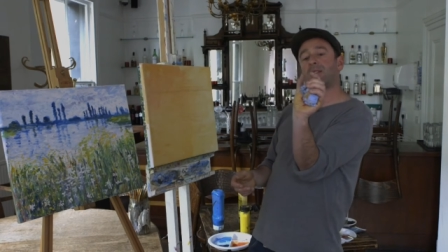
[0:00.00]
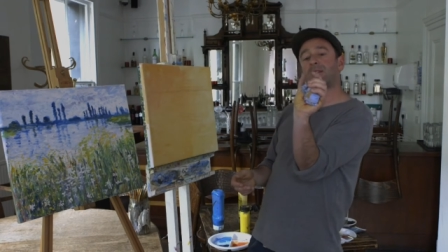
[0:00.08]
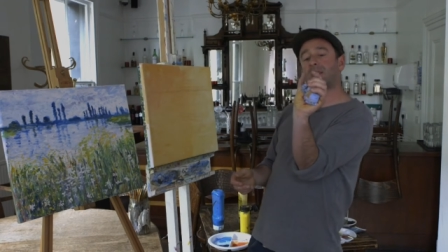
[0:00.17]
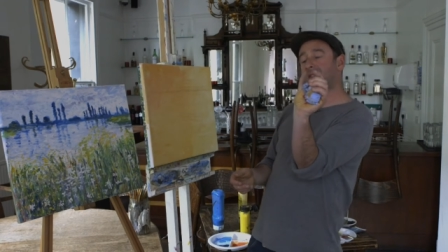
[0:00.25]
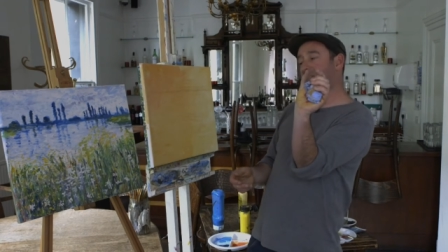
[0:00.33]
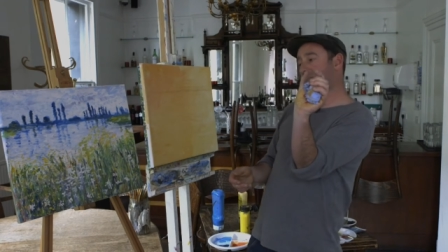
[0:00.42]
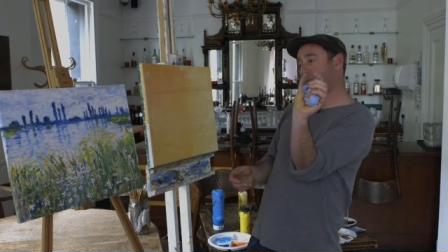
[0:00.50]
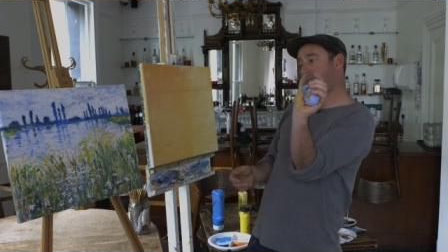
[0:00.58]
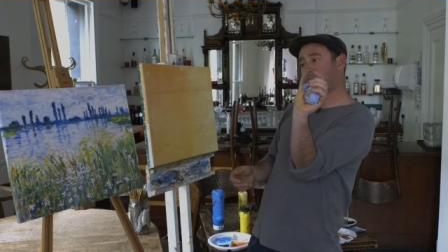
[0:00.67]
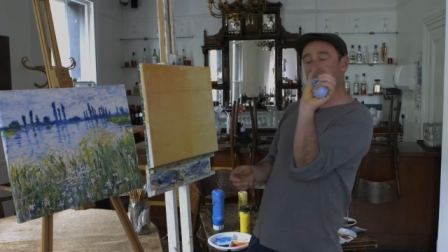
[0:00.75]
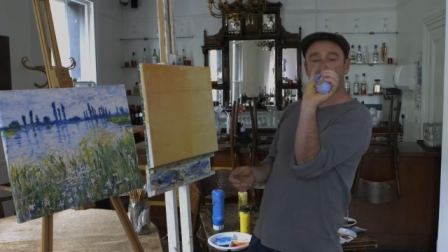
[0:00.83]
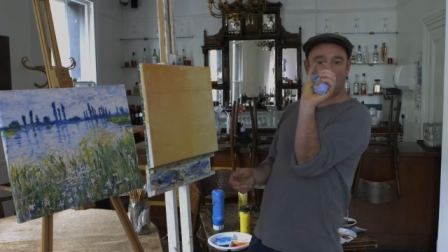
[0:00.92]

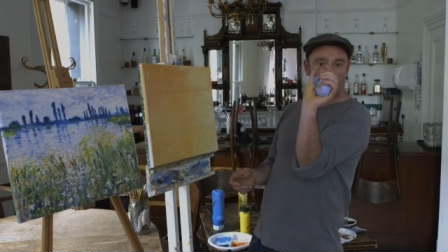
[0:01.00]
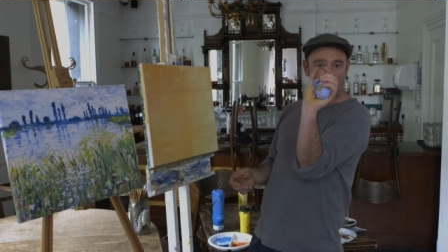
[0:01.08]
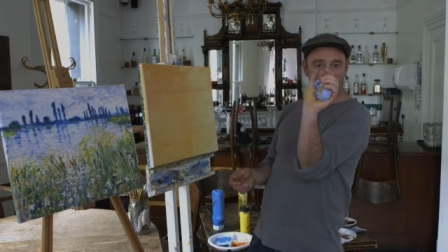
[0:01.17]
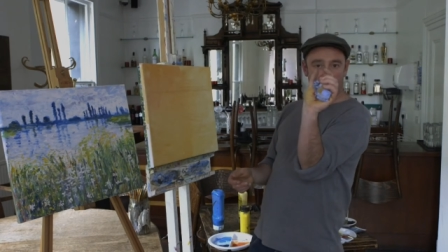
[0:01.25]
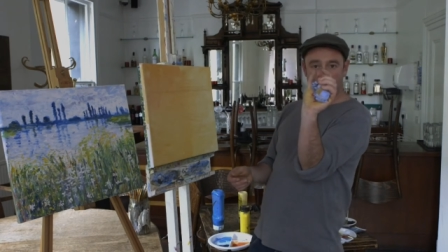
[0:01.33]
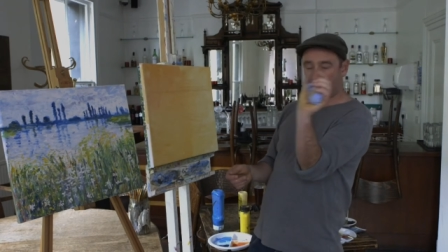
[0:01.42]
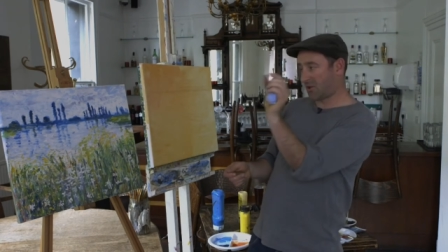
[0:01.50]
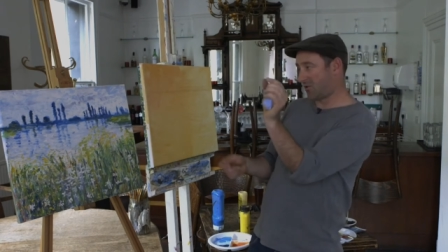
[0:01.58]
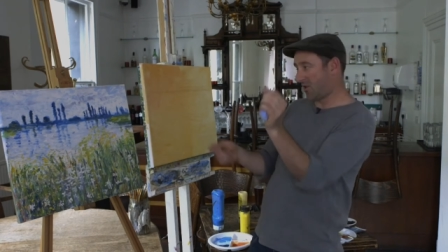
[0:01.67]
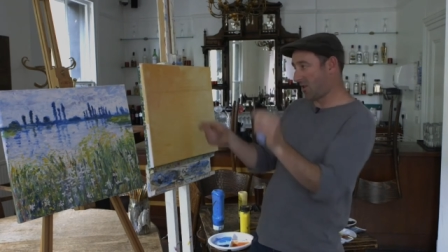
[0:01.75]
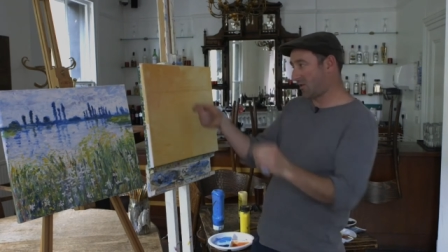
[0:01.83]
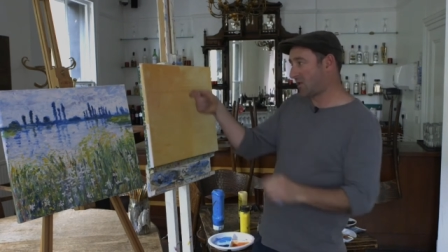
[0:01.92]
centimeter long brush
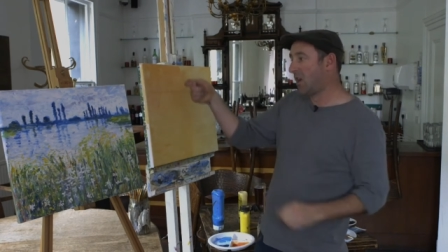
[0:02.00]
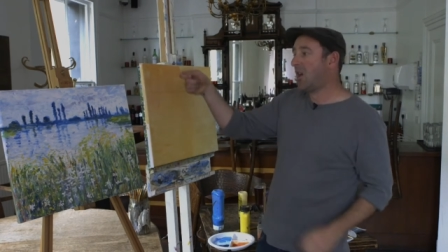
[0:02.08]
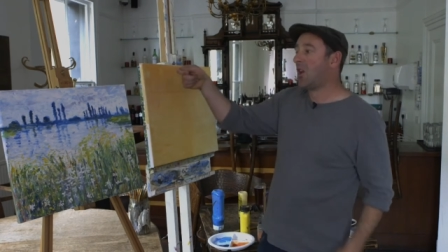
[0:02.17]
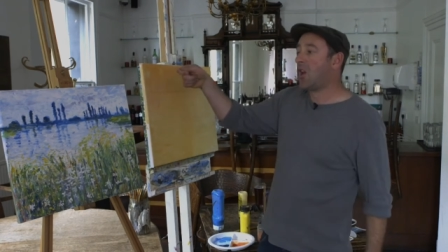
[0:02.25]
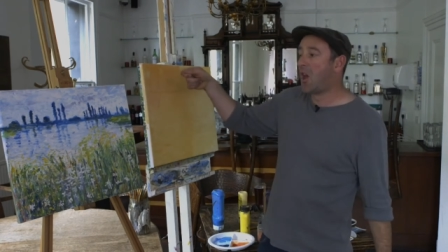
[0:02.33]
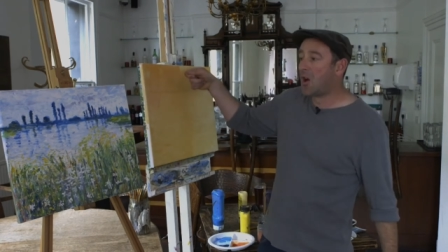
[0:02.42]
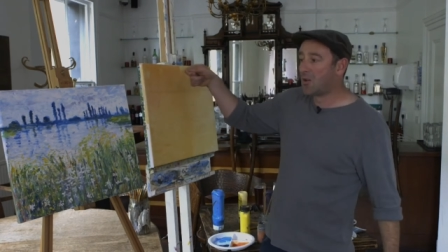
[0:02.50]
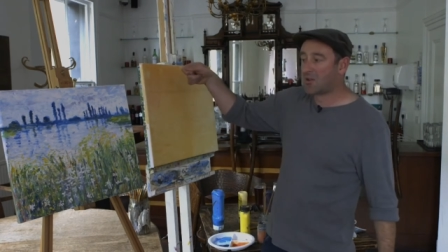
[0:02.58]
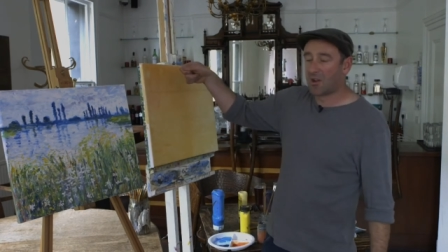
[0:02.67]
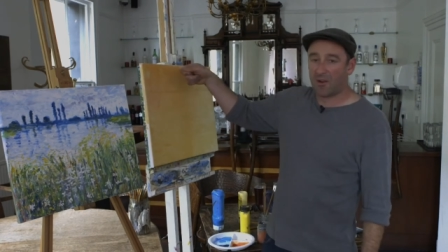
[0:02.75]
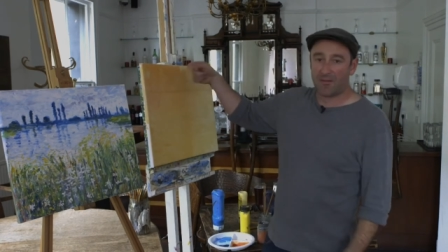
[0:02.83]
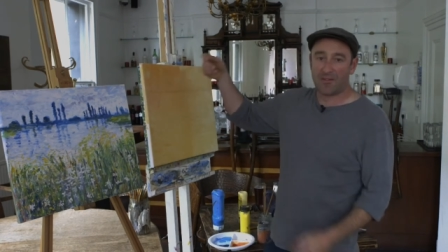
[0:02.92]
strokes,
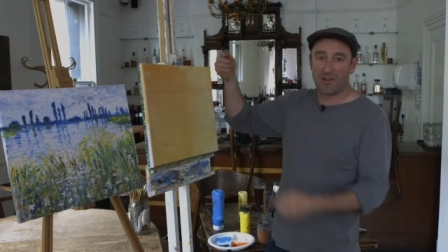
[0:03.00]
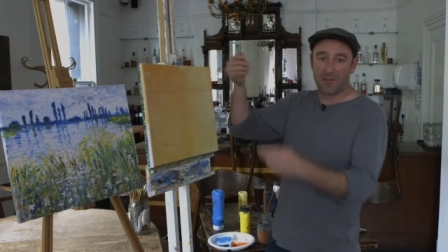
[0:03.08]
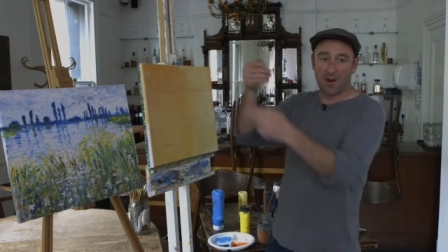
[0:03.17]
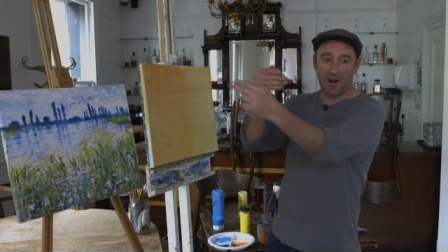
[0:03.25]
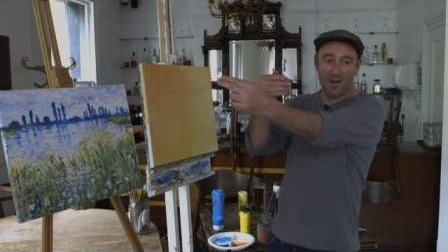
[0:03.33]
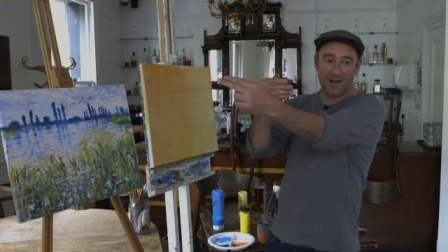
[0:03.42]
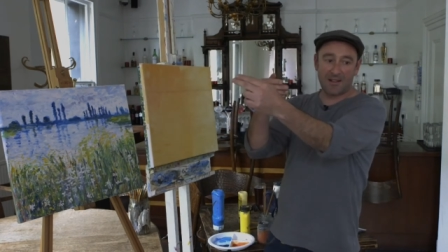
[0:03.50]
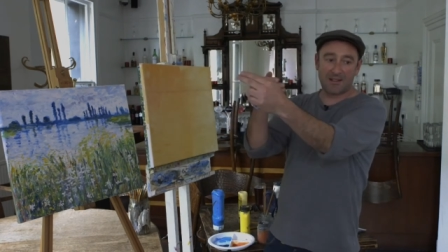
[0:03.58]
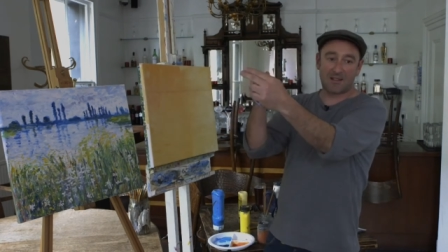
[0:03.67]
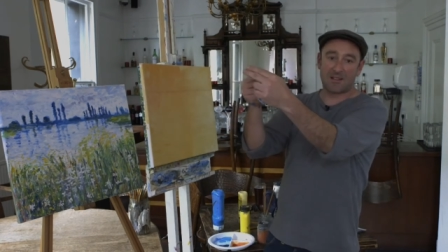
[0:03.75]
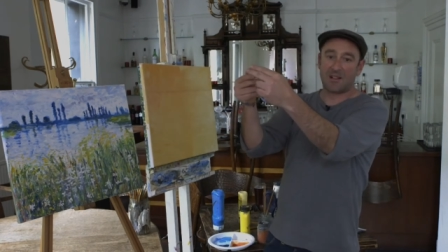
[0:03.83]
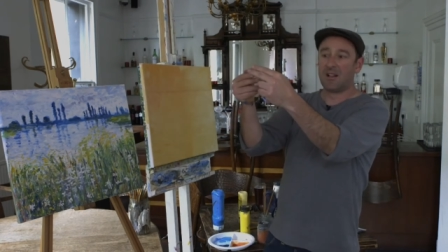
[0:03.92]
loads of them,
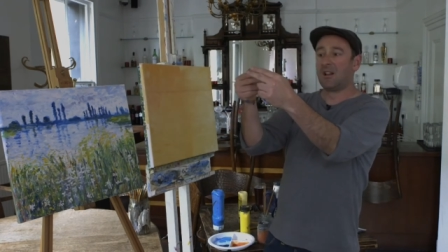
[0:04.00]
light